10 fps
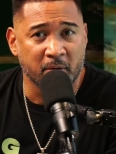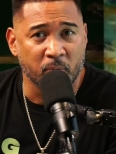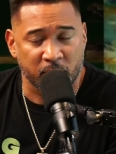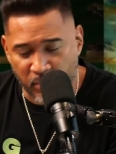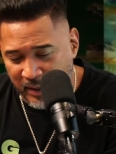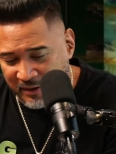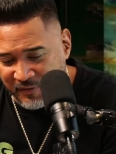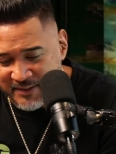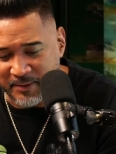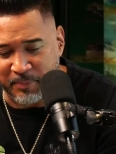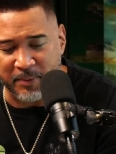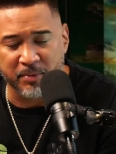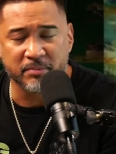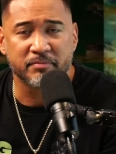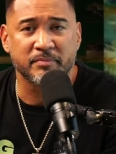When you want to invest in
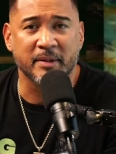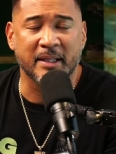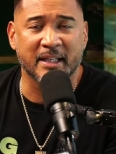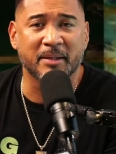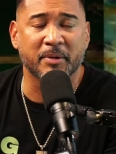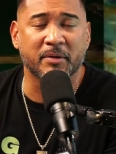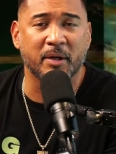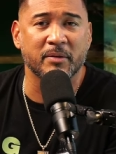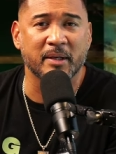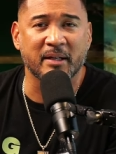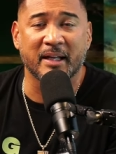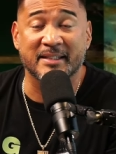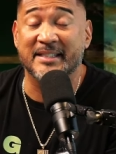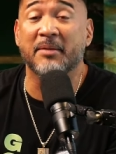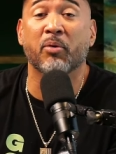people and get them to grow and
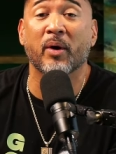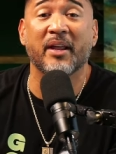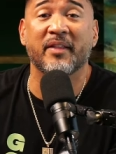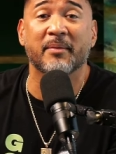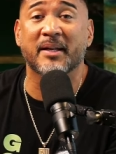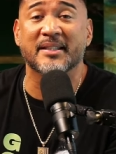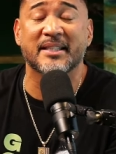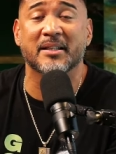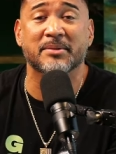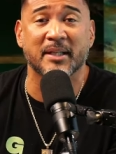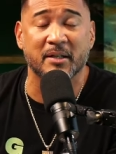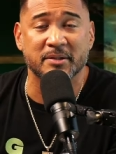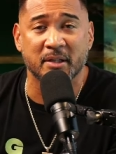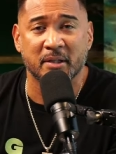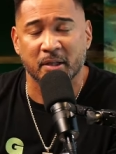see more in them than you see in themselves,
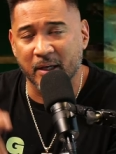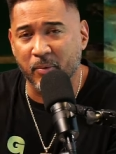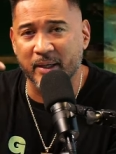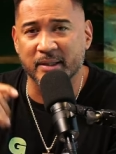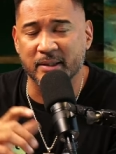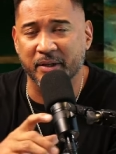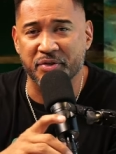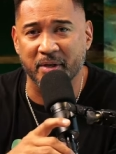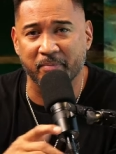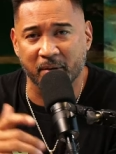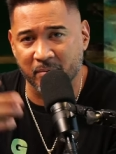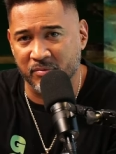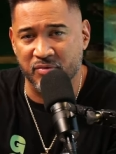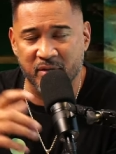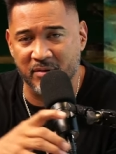and what is leadership? You know,
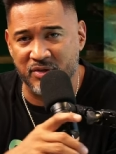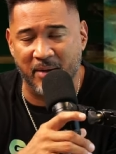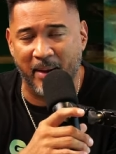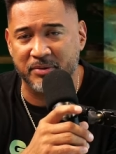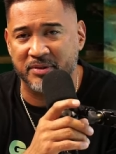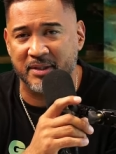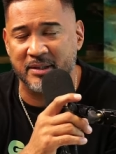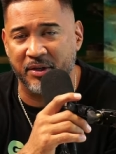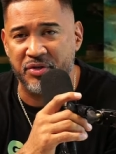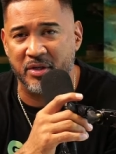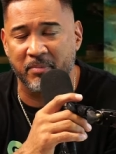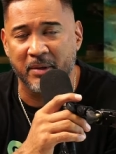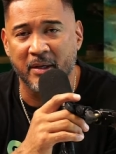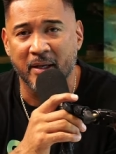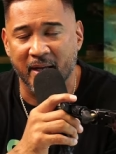J- John Maxwell says leadership
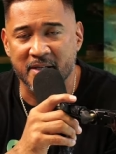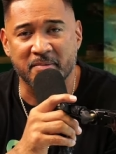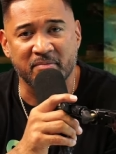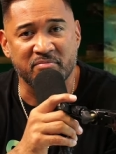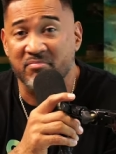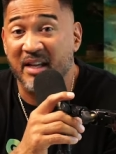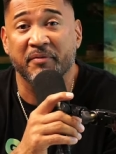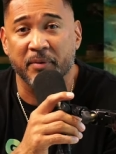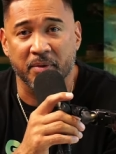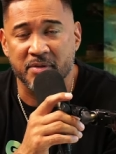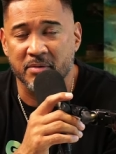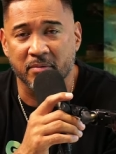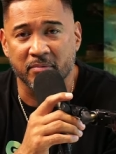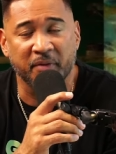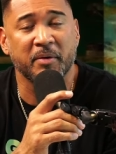is influence,
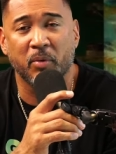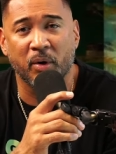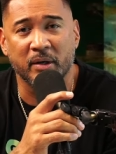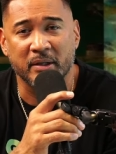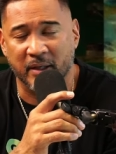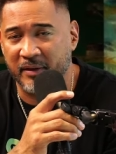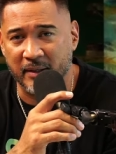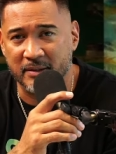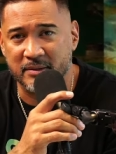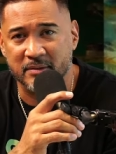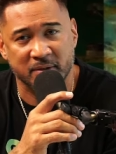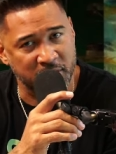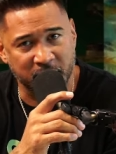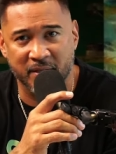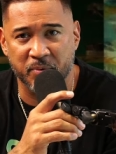nothing more, nothing less.
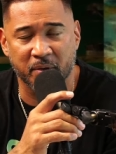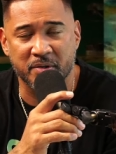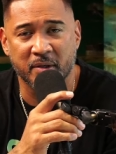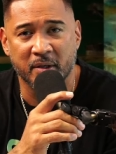Those are his words.